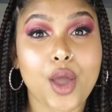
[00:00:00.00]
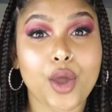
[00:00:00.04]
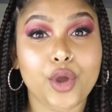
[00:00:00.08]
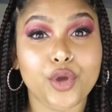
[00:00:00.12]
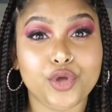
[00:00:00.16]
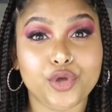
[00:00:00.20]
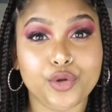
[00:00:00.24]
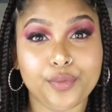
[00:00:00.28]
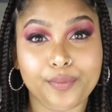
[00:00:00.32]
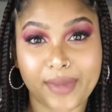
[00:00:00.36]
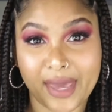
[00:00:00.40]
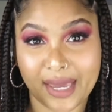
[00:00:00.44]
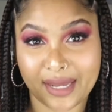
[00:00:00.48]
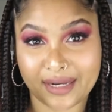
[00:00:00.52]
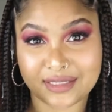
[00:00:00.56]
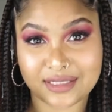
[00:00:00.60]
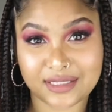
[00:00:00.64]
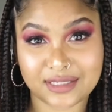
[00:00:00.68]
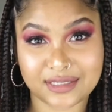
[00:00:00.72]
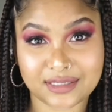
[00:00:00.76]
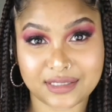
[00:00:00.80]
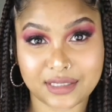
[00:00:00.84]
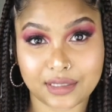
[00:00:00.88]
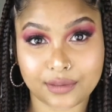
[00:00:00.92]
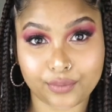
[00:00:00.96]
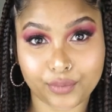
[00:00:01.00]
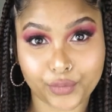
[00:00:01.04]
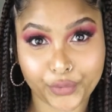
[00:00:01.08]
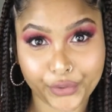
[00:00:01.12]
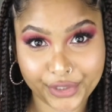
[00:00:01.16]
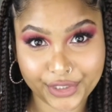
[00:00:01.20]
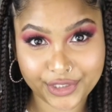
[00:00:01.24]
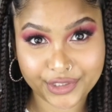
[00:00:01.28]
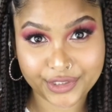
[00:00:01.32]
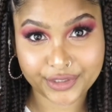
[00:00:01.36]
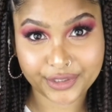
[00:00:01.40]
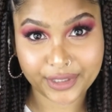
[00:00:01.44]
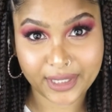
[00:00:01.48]
humectants and
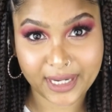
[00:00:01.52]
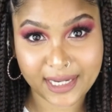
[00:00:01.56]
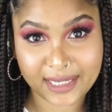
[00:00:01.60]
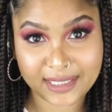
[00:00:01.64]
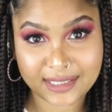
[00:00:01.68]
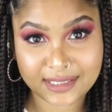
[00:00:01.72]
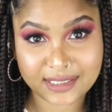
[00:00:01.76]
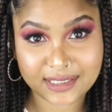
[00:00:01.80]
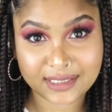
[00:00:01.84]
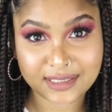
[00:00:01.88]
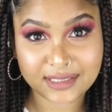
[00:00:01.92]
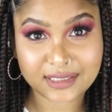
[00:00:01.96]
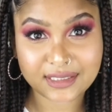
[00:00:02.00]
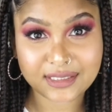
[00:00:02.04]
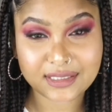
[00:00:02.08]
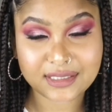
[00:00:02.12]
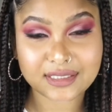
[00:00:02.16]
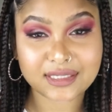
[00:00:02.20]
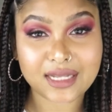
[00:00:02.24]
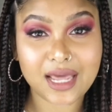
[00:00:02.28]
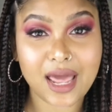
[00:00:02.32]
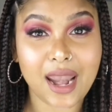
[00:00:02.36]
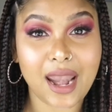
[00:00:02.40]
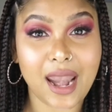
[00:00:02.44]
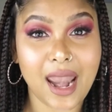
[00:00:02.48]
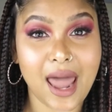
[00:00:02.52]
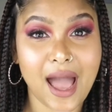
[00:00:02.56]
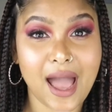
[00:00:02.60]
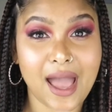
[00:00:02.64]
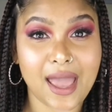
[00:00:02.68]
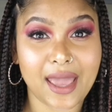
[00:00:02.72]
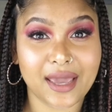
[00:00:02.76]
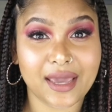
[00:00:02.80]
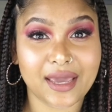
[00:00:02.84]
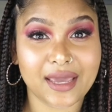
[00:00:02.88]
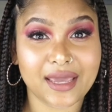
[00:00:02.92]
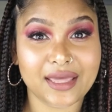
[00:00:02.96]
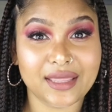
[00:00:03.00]
moisturizers
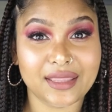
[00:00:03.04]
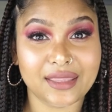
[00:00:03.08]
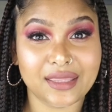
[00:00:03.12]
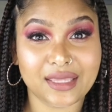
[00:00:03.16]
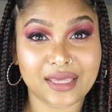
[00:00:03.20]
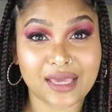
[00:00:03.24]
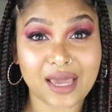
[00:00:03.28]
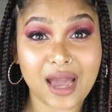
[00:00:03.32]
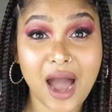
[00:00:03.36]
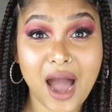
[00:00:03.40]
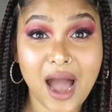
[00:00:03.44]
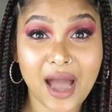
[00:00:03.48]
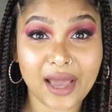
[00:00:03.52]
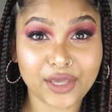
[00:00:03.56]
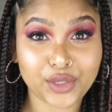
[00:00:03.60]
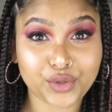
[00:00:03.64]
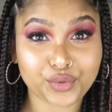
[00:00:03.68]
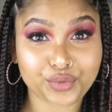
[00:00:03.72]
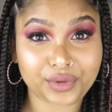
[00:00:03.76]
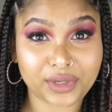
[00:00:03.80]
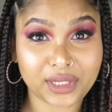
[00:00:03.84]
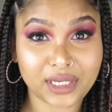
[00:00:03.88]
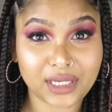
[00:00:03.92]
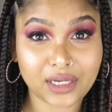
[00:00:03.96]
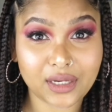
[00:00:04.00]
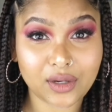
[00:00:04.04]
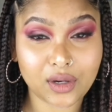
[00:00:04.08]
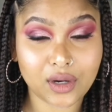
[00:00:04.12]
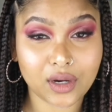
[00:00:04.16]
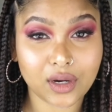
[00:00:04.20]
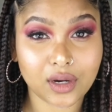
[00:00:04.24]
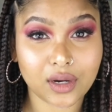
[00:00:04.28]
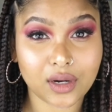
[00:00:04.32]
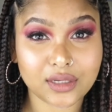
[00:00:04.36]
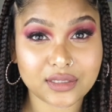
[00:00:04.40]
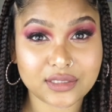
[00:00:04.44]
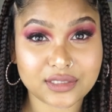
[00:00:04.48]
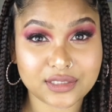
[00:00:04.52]
like in the Iunik
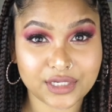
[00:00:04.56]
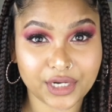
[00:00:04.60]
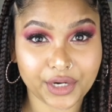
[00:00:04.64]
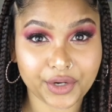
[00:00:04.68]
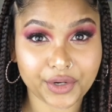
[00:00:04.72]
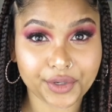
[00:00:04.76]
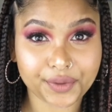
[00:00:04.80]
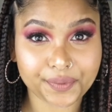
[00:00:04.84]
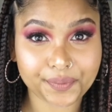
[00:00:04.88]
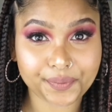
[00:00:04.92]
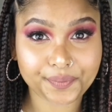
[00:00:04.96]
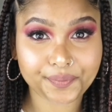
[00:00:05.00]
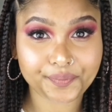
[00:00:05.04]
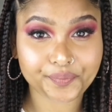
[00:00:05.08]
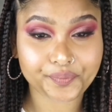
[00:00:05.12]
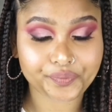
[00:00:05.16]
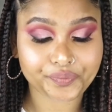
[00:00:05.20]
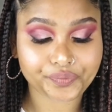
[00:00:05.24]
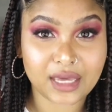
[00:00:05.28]
serum.